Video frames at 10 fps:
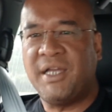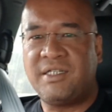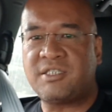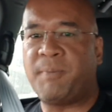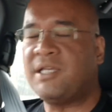
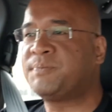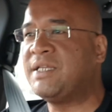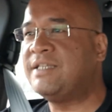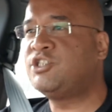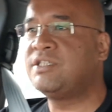
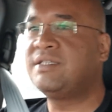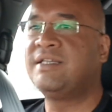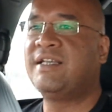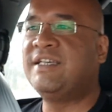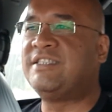displacement engine.
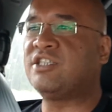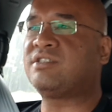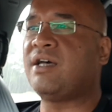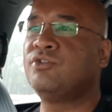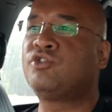It just
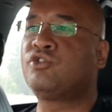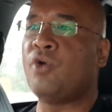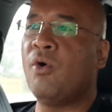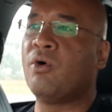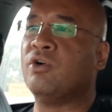sounds
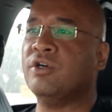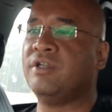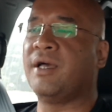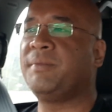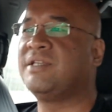so
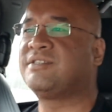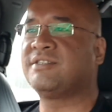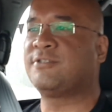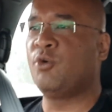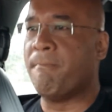good. I mean, it's
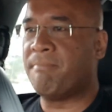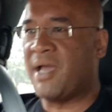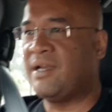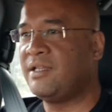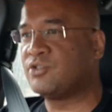just so
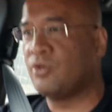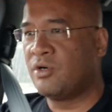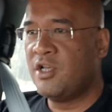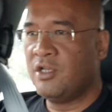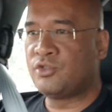manly, so
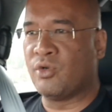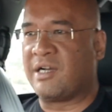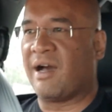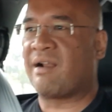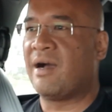
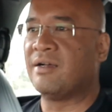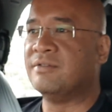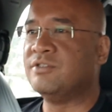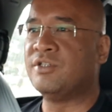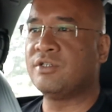
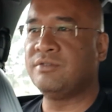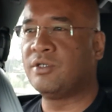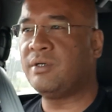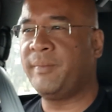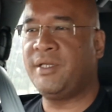garang. You know
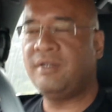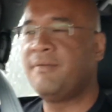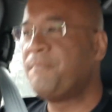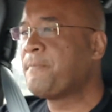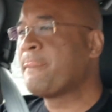what I mean?
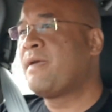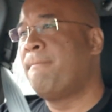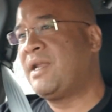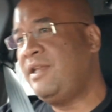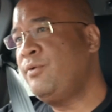
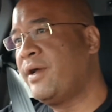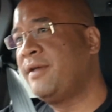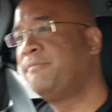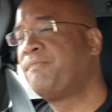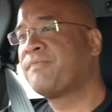But
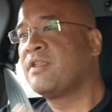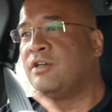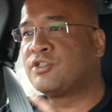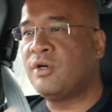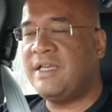anyway,
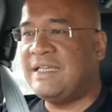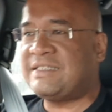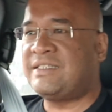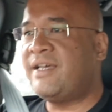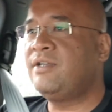so
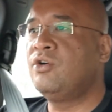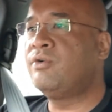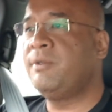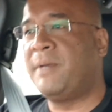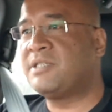is there no
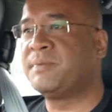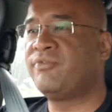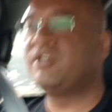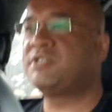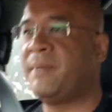
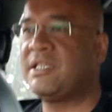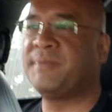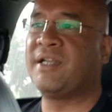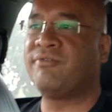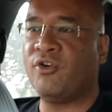replacement for
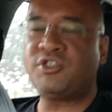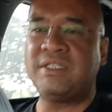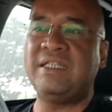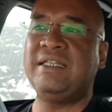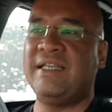displacement?
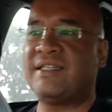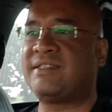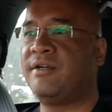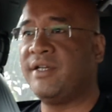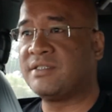Unfortunately, yes,
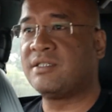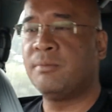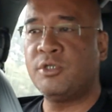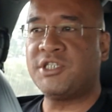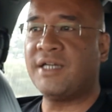there is.
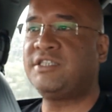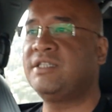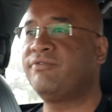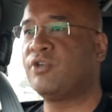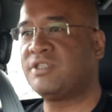
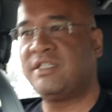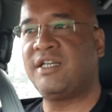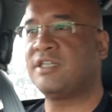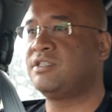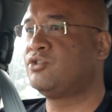Turbocharging, forced
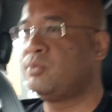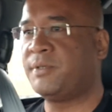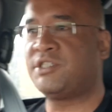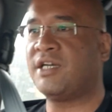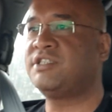induction,
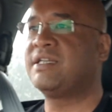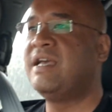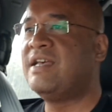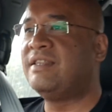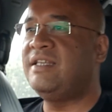supercharging.
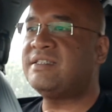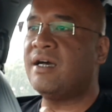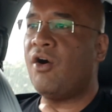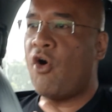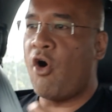These
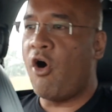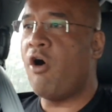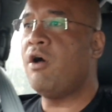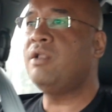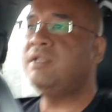are
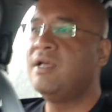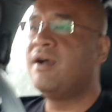all